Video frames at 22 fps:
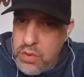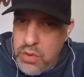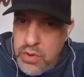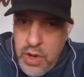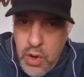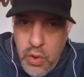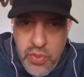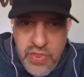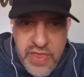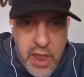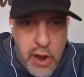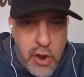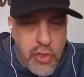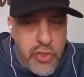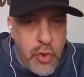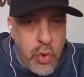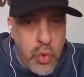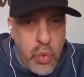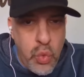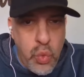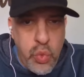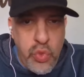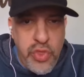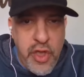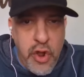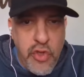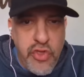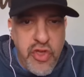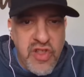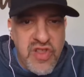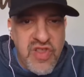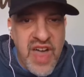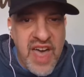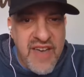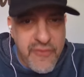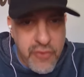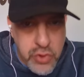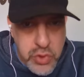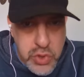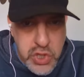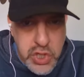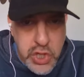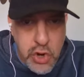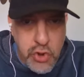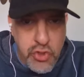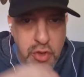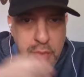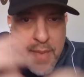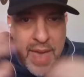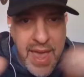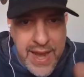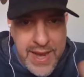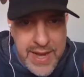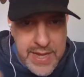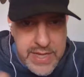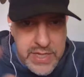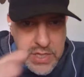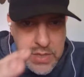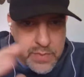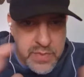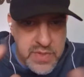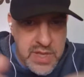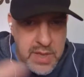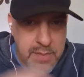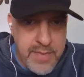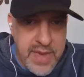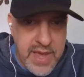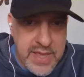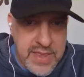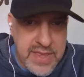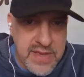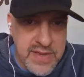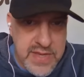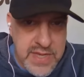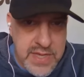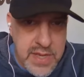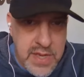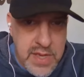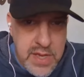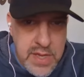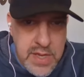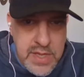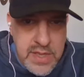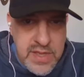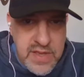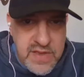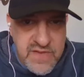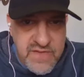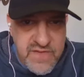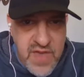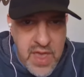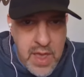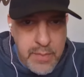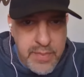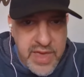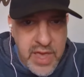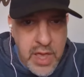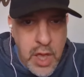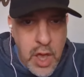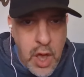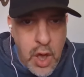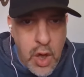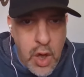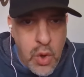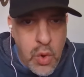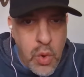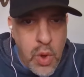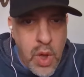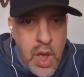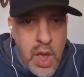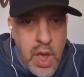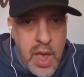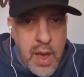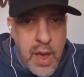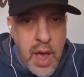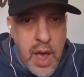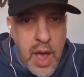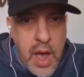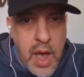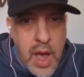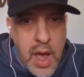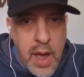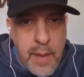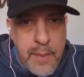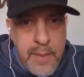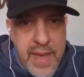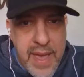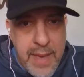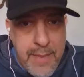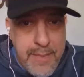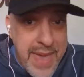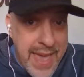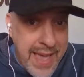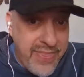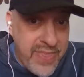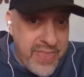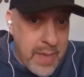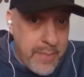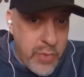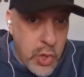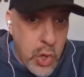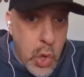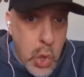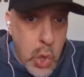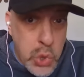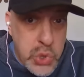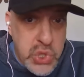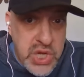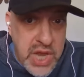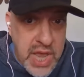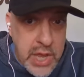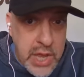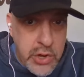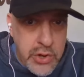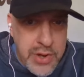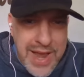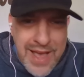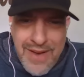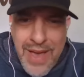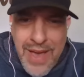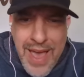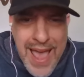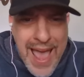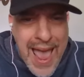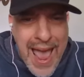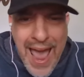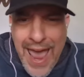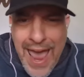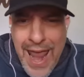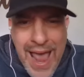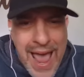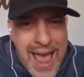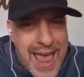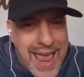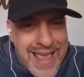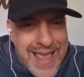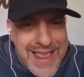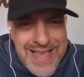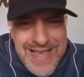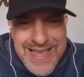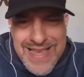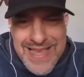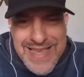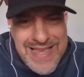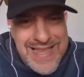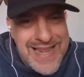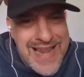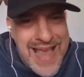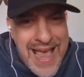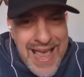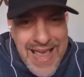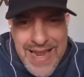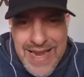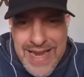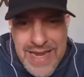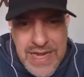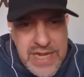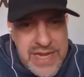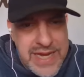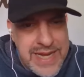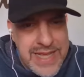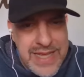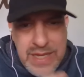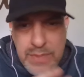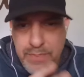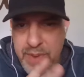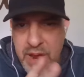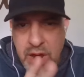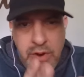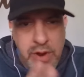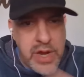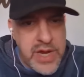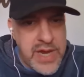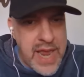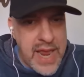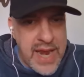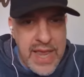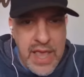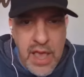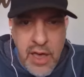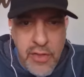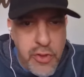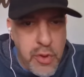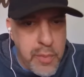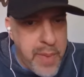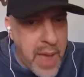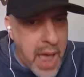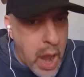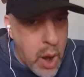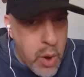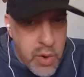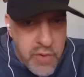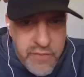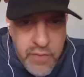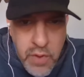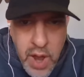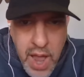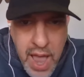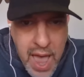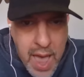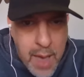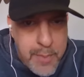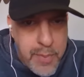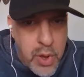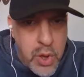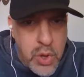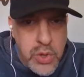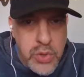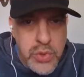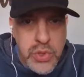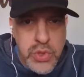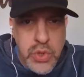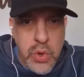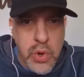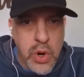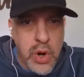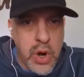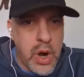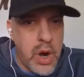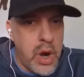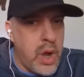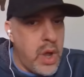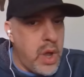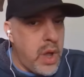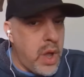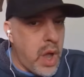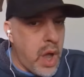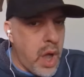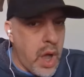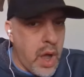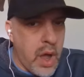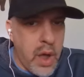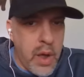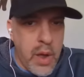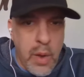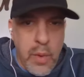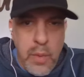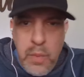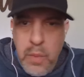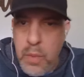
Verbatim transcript: you know they're the they're the levers, they're the mechanisms that make this this family go um, and make them the gold standard. Now, I, I this is not to disparage any other powerful capos or uh,